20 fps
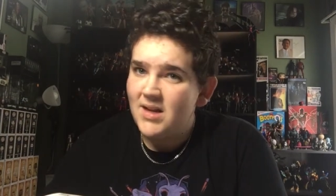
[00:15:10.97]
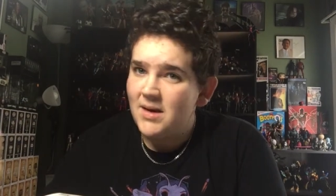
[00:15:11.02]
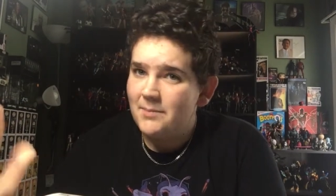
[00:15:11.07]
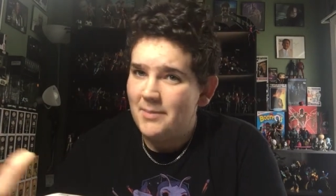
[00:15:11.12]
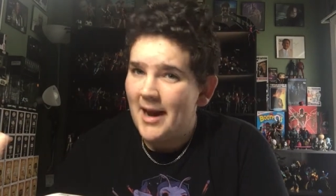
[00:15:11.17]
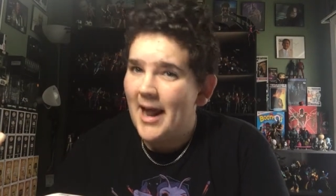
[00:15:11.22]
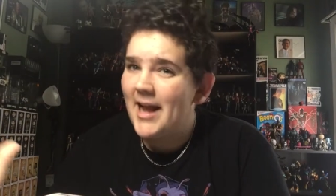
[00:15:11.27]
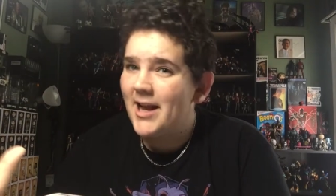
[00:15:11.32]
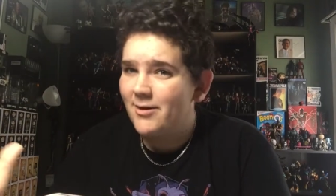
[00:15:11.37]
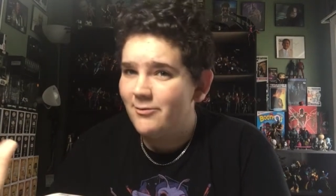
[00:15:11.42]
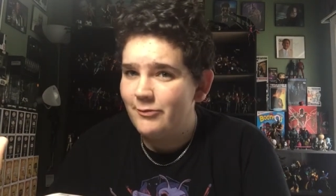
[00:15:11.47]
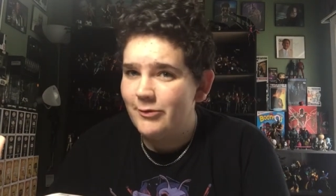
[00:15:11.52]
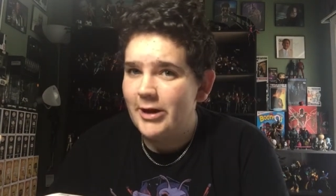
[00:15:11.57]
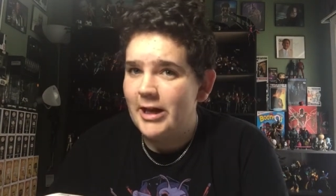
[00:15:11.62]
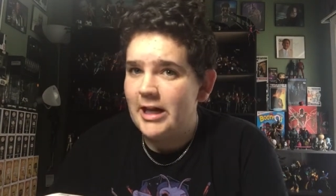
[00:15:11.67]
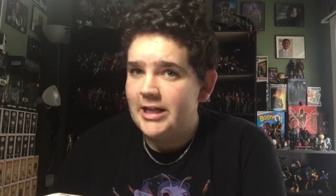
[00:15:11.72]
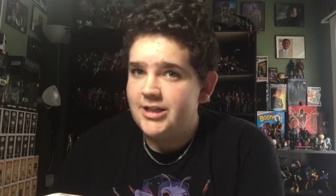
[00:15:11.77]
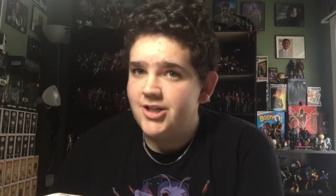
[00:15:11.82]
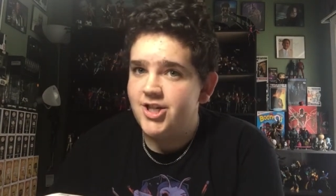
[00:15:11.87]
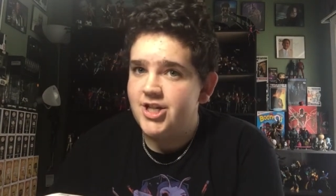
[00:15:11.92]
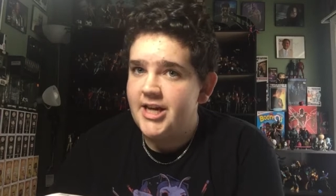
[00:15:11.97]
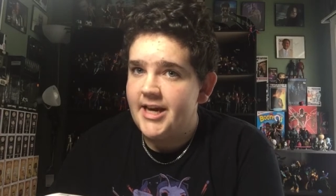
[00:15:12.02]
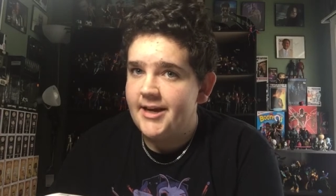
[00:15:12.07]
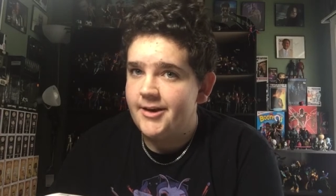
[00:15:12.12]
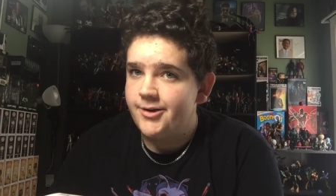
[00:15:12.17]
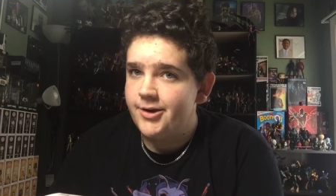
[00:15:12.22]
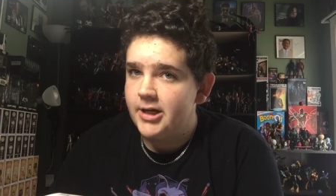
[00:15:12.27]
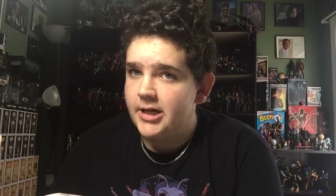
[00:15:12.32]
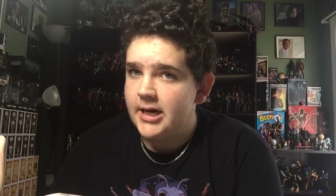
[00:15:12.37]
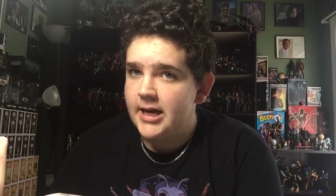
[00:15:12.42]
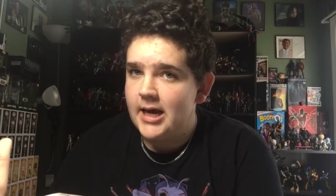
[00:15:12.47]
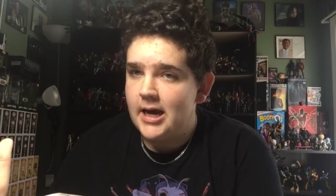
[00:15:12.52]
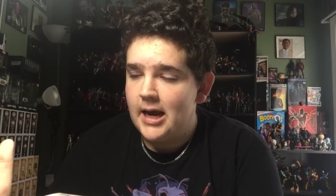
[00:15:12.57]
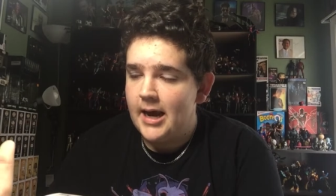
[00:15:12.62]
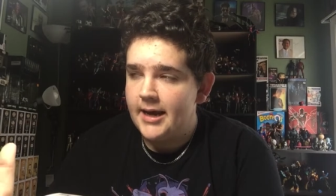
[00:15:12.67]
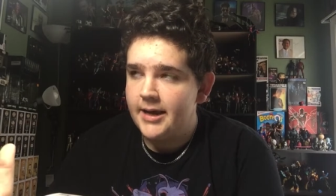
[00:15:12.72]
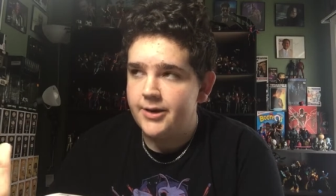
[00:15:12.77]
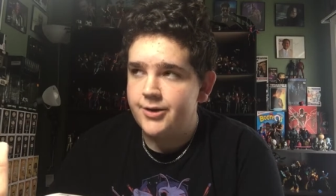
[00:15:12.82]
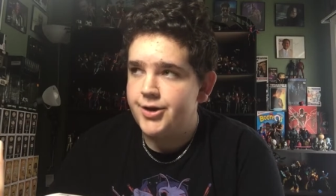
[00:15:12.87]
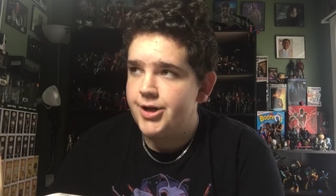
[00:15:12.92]
but I could really change it now.
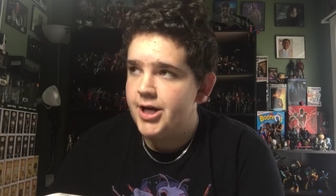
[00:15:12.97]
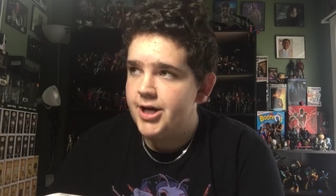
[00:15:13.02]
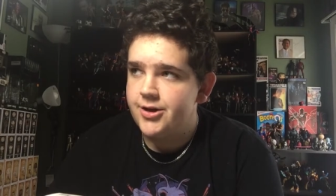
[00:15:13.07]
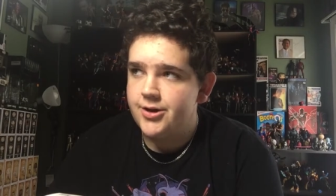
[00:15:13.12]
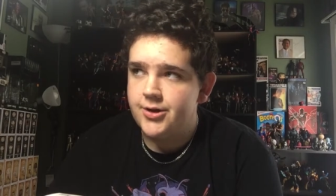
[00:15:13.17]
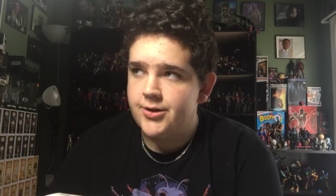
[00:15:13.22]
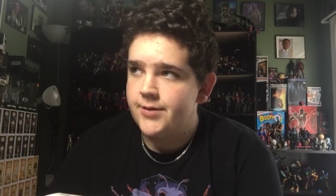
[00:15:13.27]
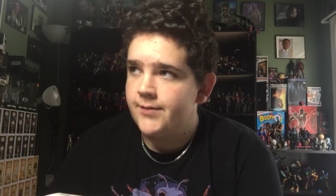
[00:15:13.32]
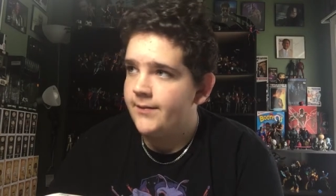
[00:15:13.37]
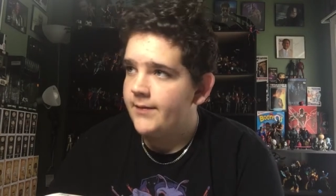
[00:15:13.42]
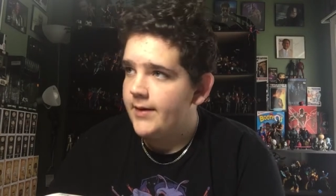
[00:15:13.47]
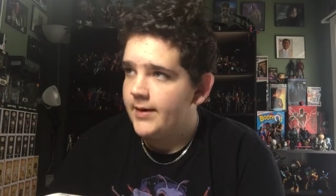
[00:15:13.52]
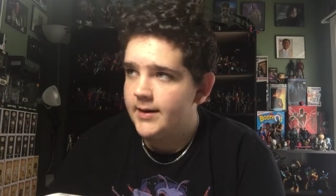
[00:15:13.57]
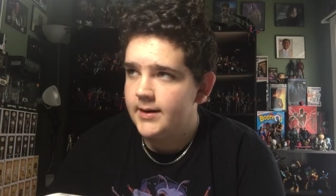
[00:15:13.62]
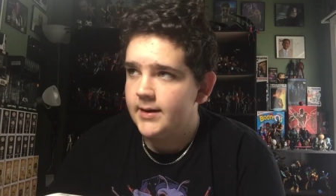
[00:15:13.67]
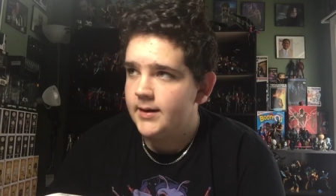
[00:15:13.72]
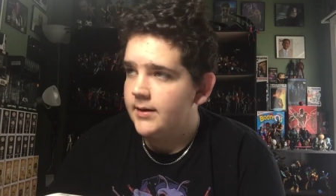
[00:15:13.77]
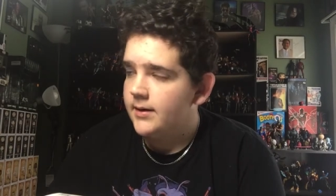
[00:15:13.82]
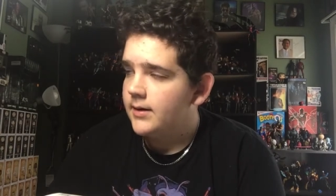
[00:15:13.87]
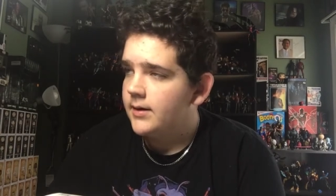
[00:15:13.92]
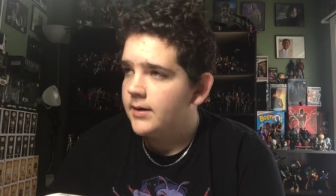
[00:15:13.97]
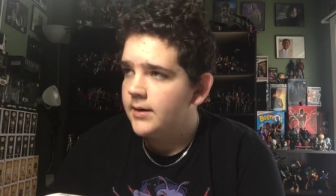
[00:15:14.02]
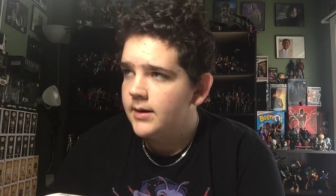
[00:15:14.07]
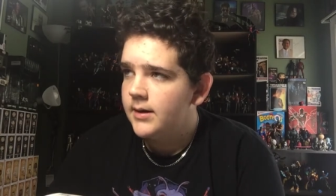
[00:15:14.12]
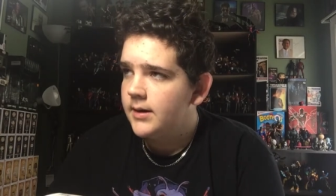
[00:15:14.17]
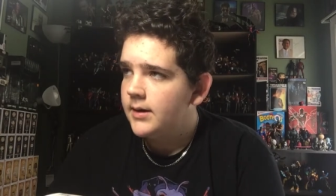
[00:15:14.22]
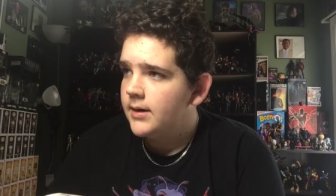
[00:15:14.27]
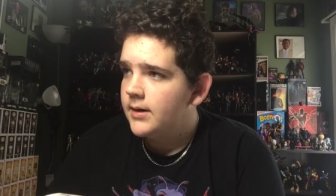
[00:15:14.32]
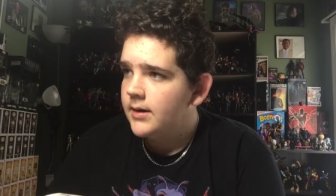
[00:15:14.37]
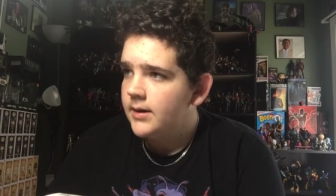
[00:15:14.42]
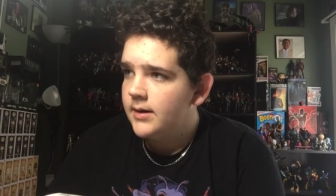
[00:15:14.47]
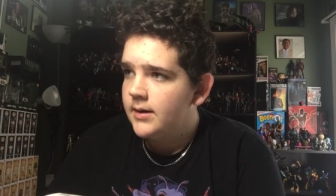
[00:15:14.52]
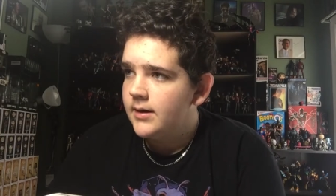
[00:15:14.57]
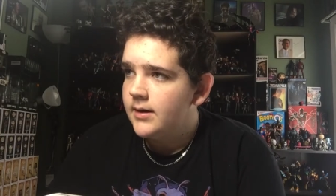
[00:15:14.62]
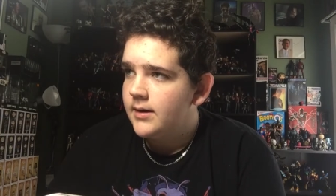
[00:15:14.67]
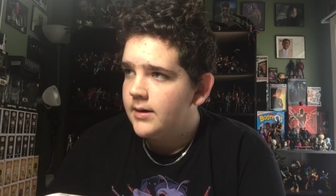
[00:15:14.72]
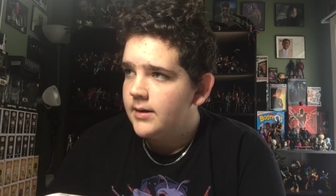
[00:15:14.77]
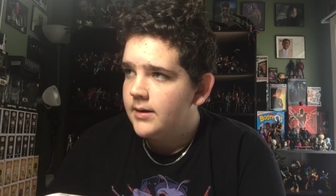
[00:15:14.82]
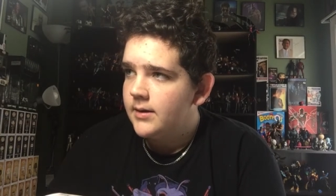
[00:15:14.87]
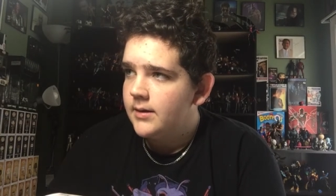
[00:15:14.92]
I could change it to fucking
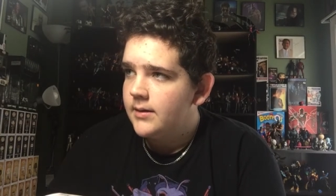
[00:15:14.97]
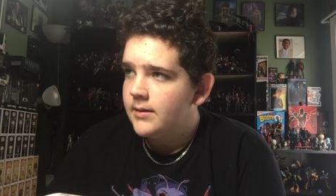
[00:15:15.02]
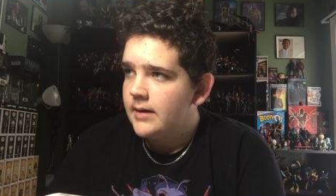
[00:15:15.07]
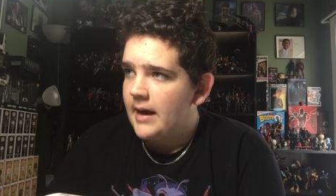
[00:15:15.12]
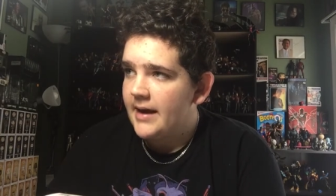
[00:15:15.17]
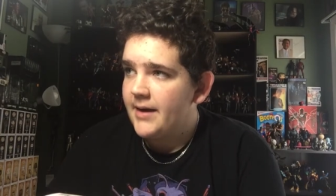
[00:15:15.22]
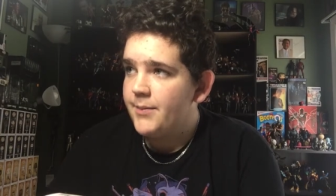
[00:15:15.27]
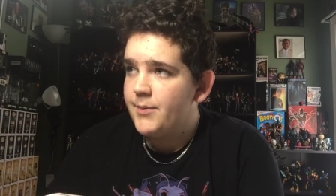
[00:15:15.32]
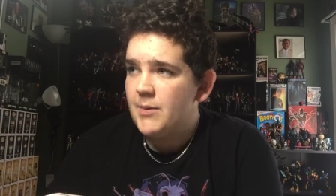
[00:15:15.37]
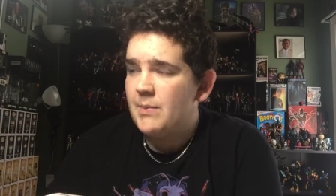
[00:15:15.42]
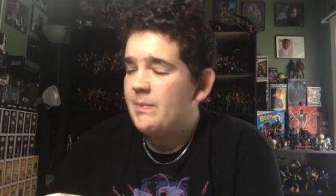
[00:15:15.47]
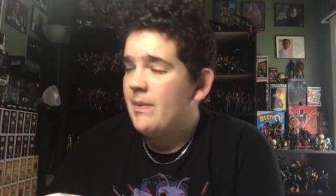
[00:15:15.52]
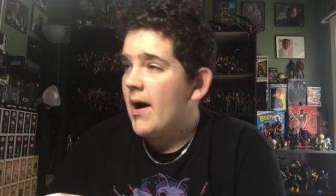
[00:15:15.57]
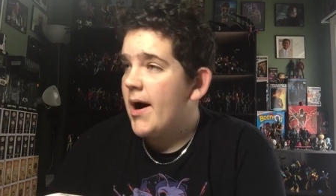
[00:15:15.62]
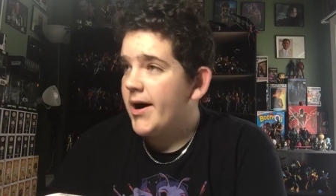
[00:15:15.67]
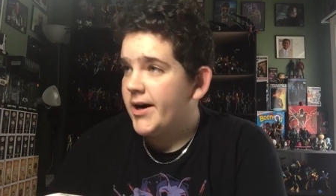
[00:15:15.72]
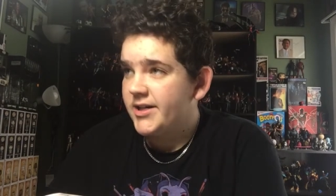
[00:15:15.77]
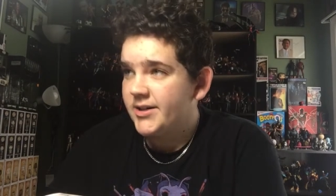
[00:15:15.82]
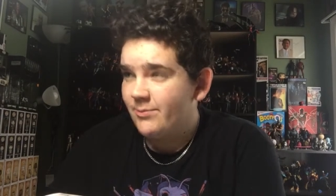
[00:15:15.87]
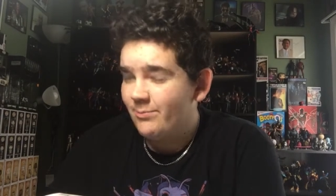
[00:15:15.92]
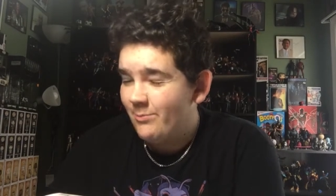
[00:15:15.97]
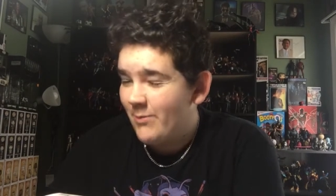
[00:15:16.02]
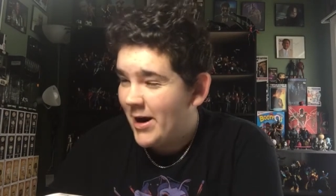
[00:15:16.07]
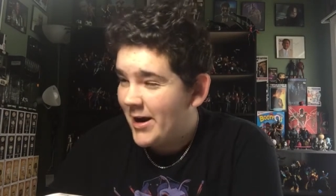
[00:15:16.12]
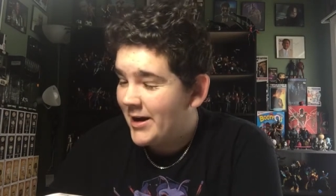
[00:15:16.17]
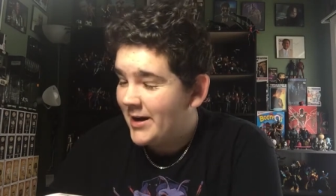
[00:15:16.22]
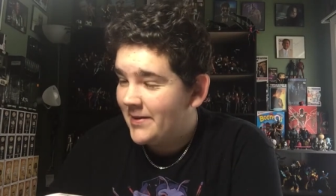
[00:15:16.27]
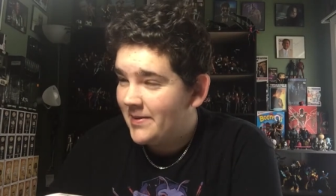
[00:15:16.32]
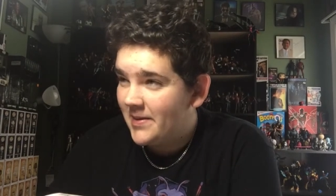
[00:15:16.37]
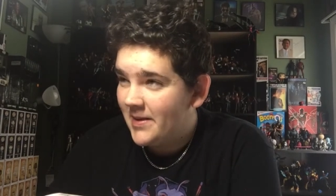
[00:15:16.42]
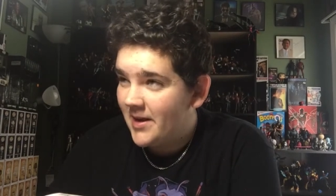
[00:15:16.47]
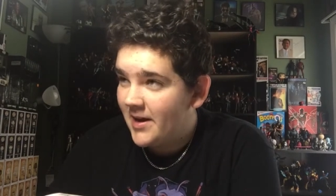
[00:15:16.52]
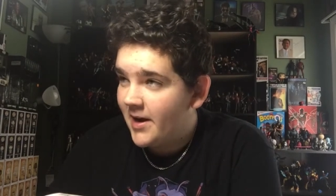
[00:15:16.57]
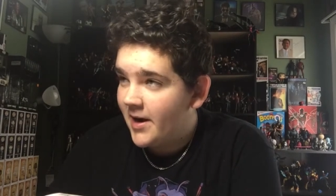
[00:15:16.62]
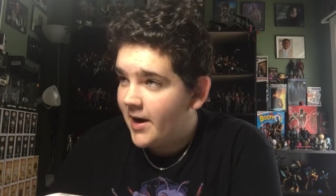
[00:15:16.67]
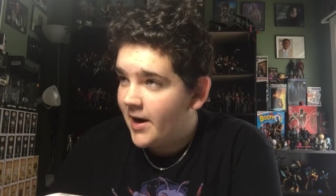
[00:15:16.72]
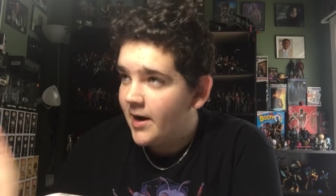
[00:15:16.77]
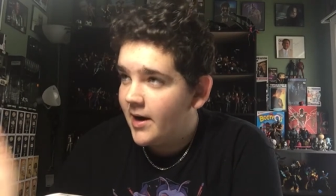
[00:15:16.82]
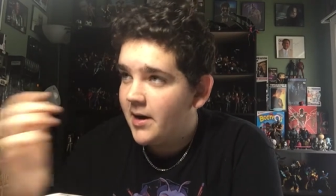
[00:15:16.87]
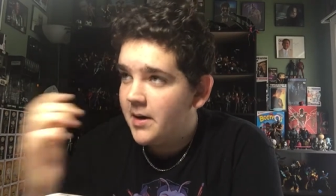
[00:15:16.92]
I could put Parks and Rec in
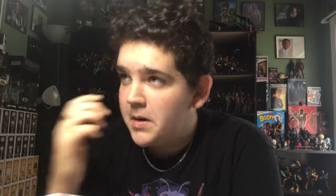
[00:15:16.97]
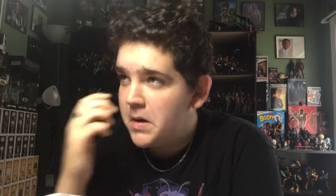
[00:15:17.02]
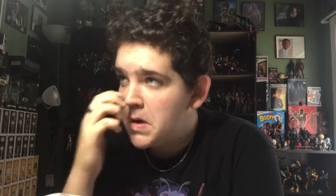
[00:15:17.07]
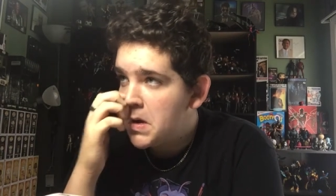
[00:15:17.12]
there.